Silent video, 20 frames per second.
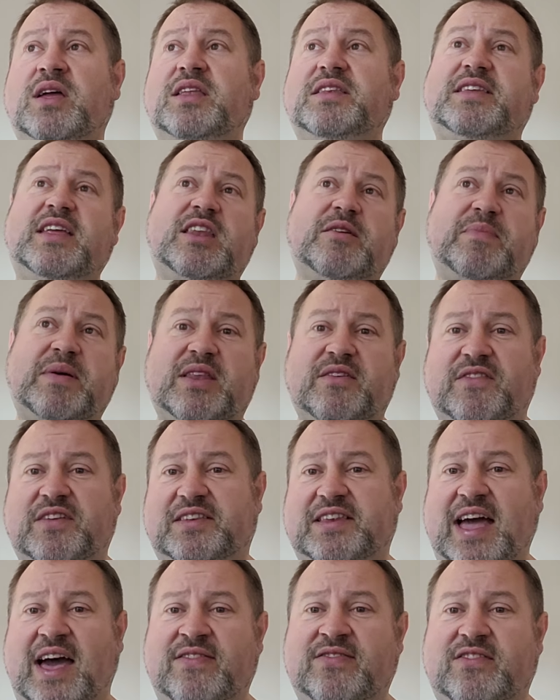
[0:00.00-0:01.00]
Did a bit of a
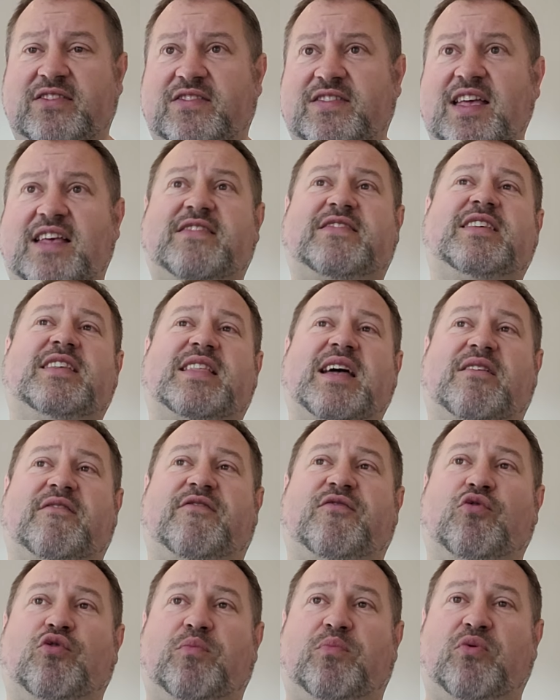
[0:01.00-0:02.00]
dance, tested that
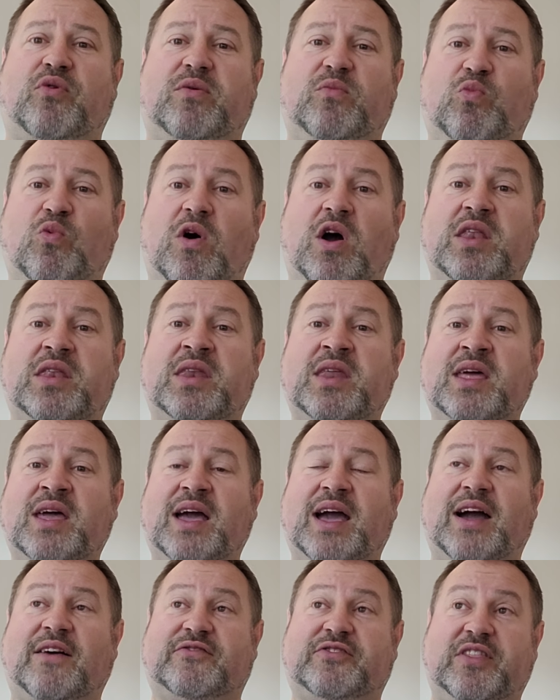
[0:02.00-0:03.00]
4.1
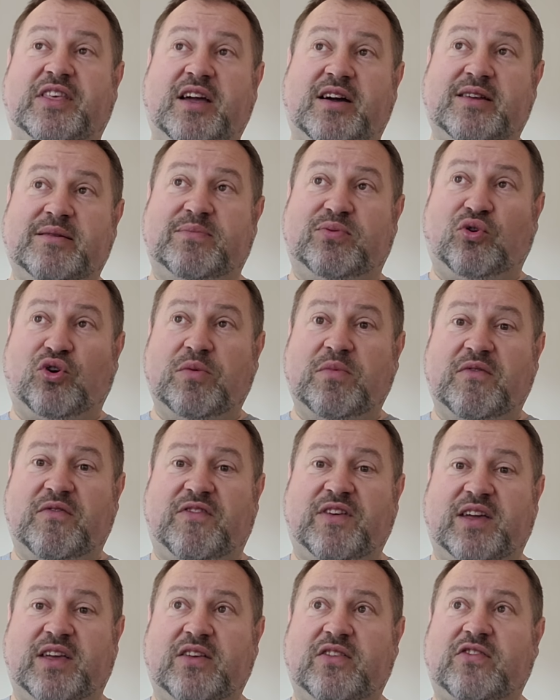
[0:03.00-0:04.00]
after the unemployment
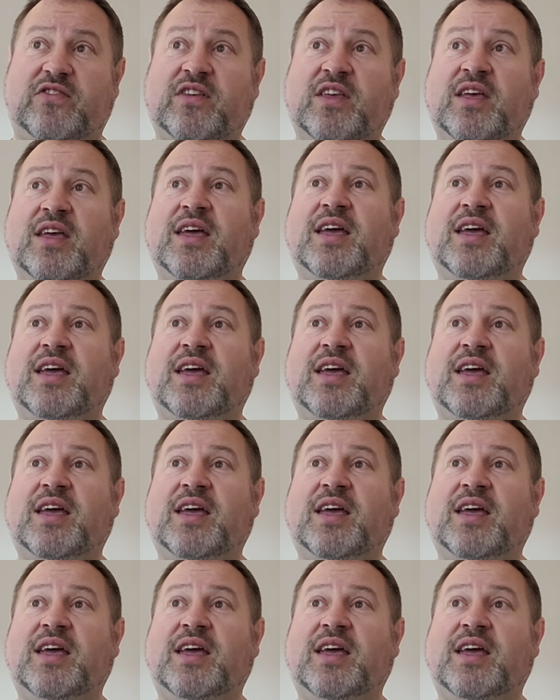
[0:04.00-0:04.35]
figures,